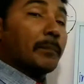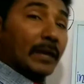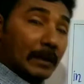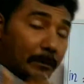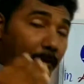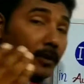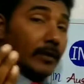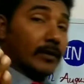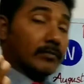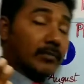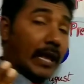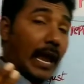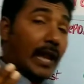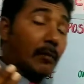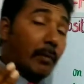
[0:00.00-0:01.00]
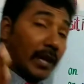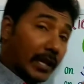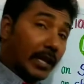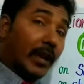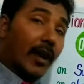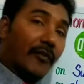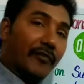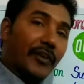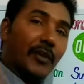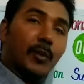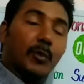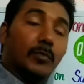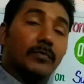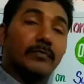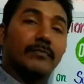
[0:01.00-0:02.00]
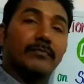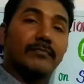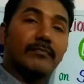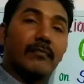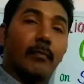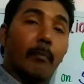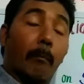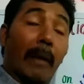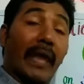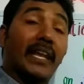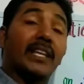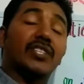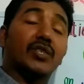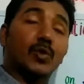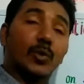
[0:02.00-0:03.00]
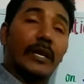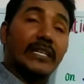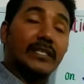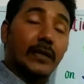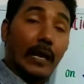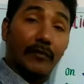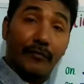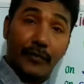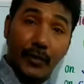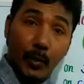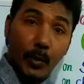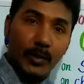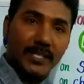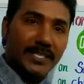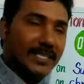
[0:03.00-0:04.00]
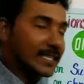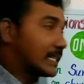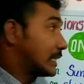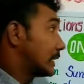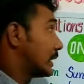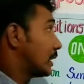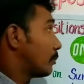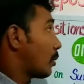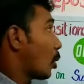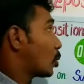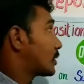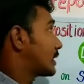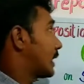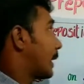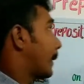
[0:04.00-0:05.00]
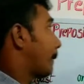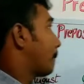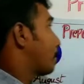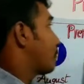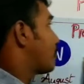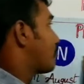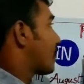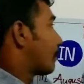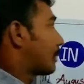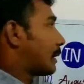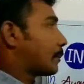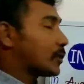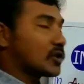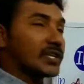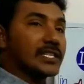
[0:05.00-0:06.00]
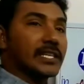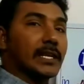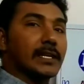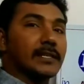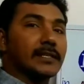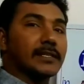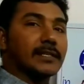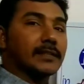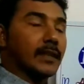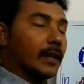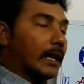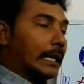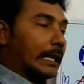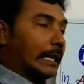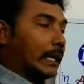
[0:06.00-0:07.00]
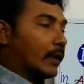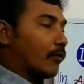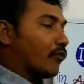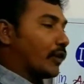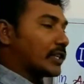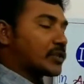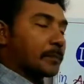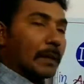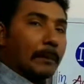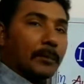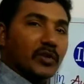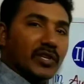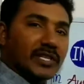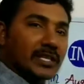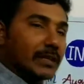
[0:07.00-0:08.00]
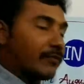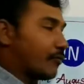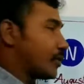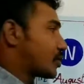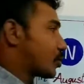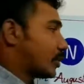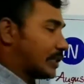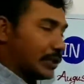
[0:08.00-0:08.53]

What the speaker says: people and many of you, many students confuse about the prepositions, in which preposition we should